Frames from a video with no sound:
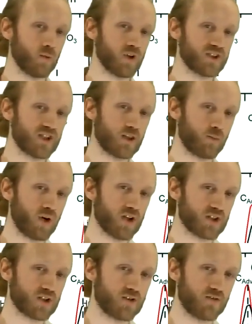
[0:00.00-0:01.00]
we see the
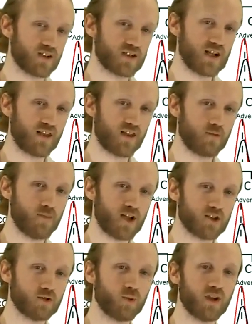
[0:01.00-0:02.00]
presence of this lithium
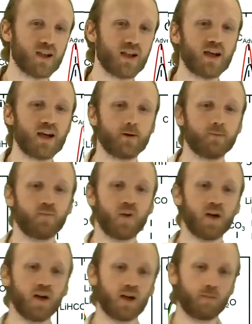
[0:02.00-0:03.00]
metal peak here
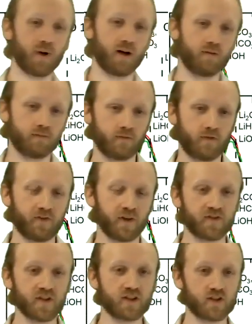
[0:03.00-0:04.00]
at about
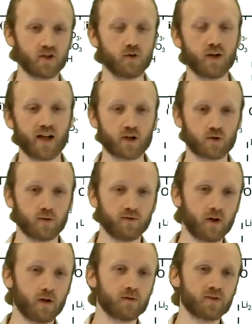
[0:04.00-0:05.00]
52 electron
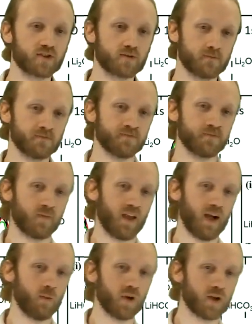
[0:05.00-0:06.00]
volts.
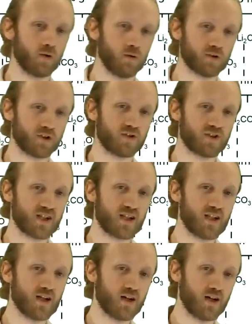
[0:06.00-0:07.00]
And we can also
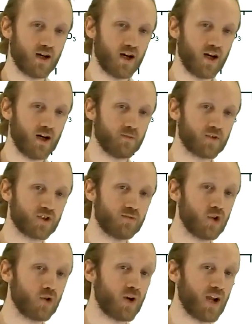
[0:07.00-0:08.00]
see some
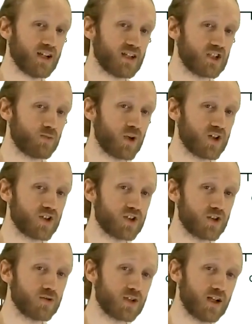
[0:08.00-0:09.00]
new reactive species
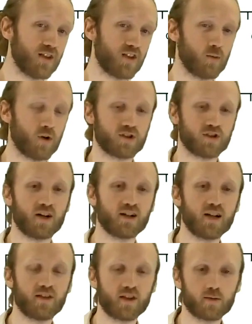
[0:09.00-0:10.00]
due to lithium oxide and
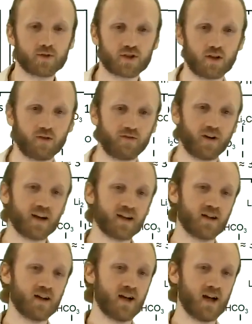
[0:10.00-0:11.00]
lithium sulfide.
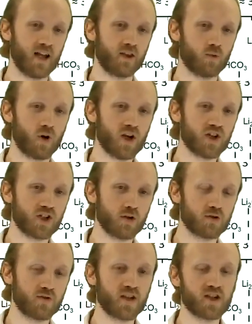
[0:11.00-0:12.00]
And the
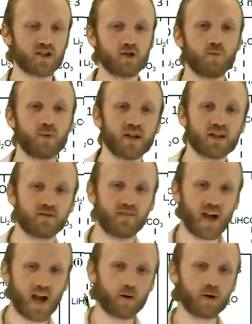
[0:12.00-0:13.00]
ratios of these 2 peaks
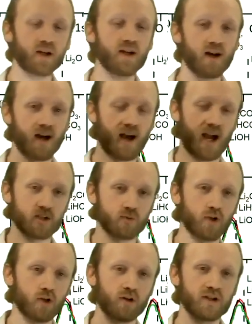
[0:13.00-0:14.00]
vary as
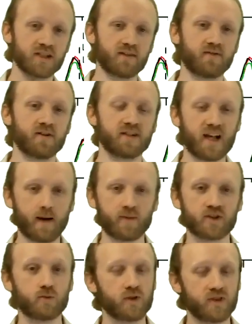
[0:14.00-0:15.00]
we look at different
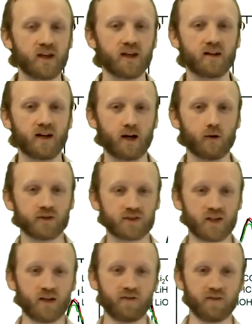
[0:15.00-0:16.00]
depths within our
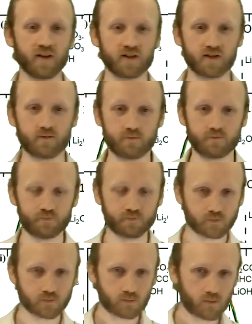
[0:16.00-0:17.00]
surface.
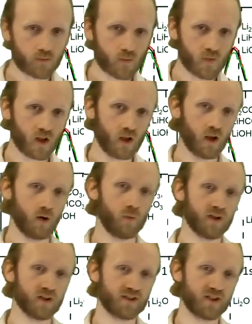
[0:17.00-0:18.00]
We
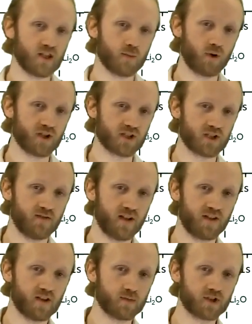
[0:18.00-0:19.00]
can see the presence of
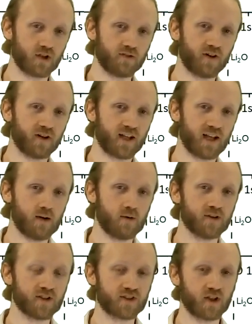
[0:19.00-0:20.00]
lithium sulfide here
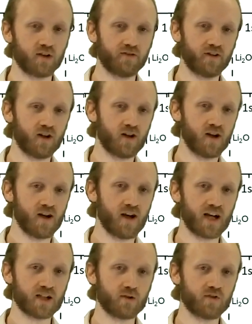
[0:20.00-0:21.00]
in the sulfur
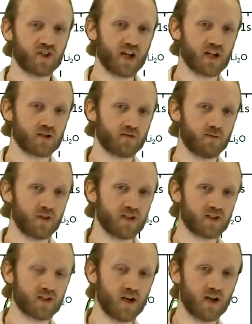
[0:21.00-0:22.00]
as we've changed from
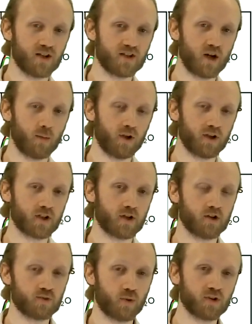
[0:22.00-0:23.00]
this doublet
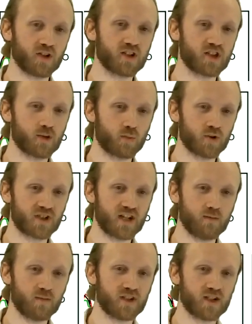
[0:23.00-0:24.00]
corresponding to the
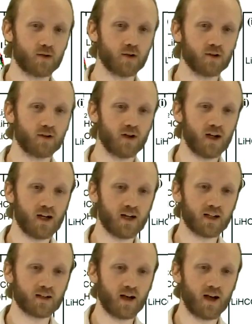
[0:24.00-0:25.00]
pristine material,
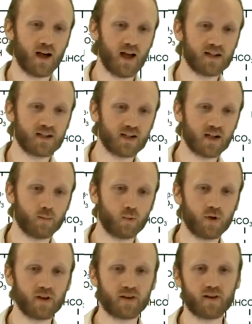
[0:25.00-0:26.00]
ending up
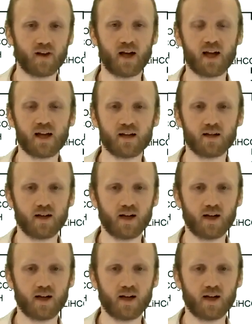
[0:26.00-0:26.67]
with a